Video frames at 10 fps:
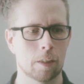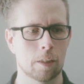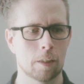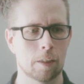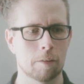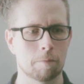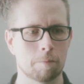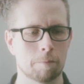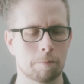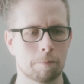
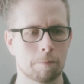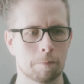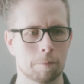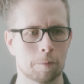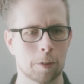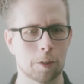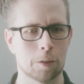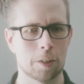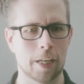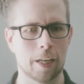um, what do you
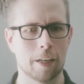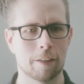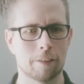say